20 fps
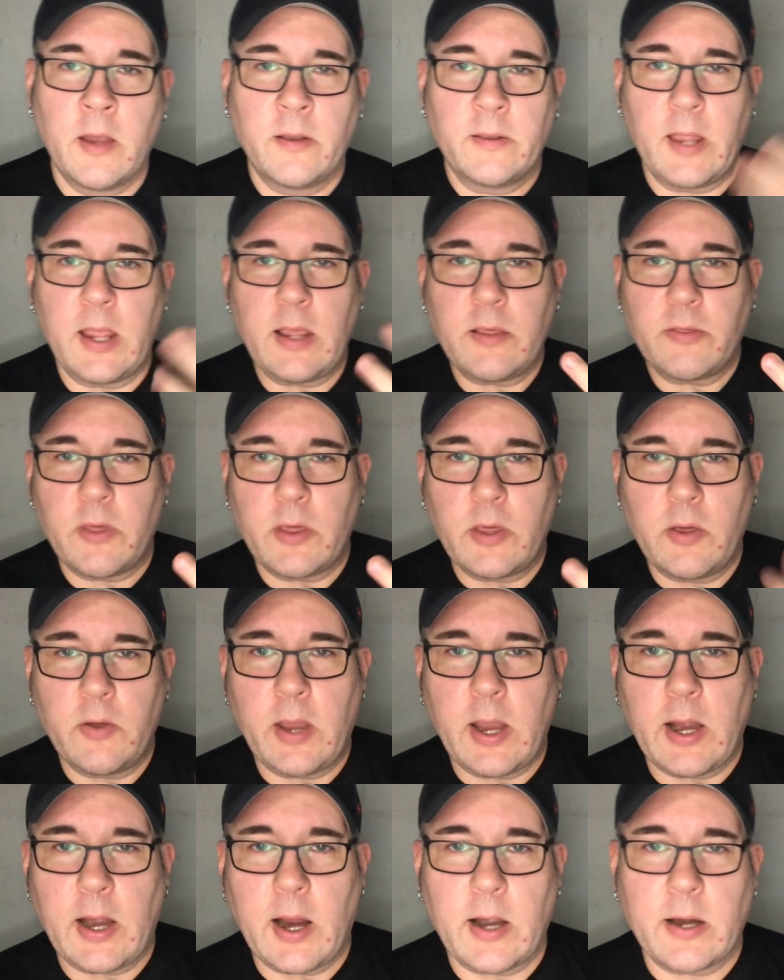Things that you
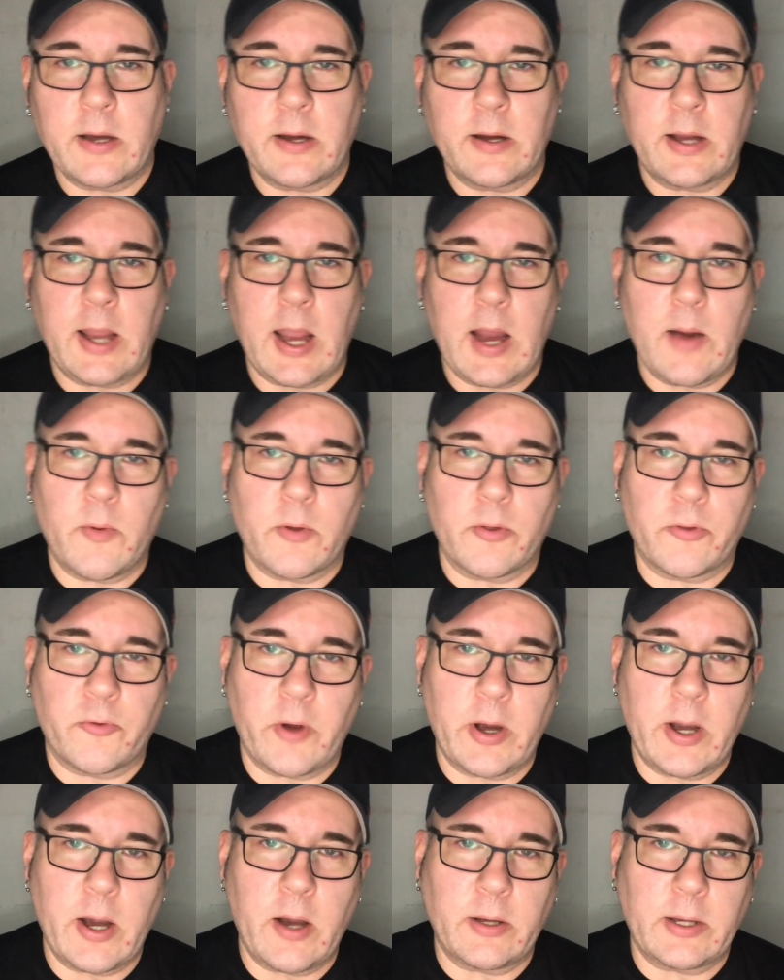get out of your camera,
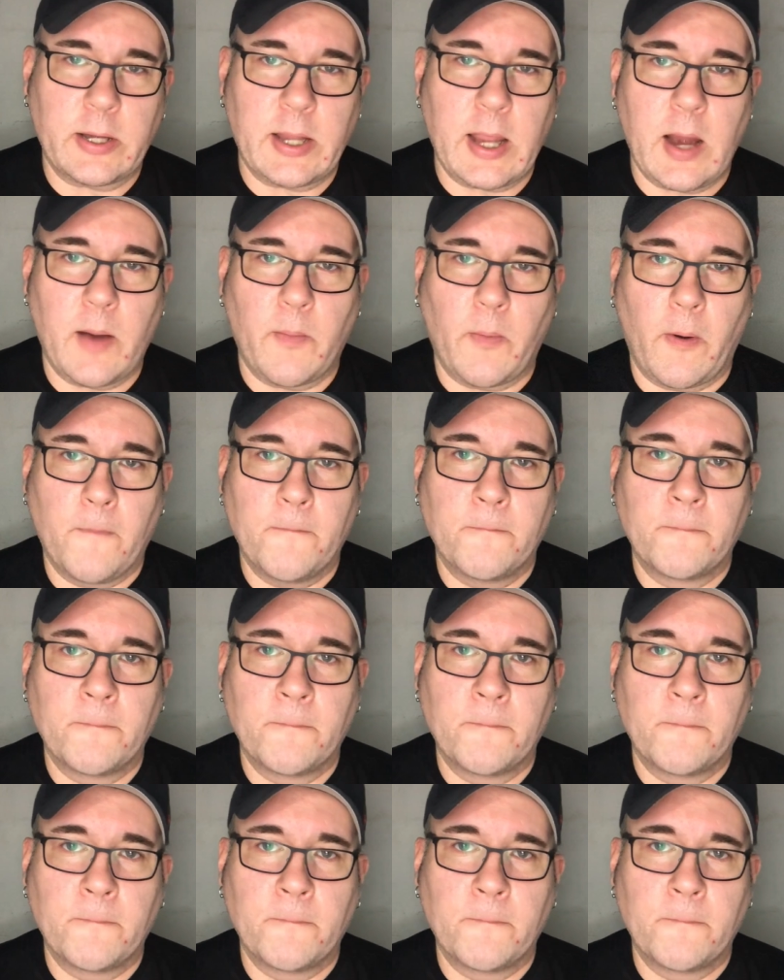straight out the camera.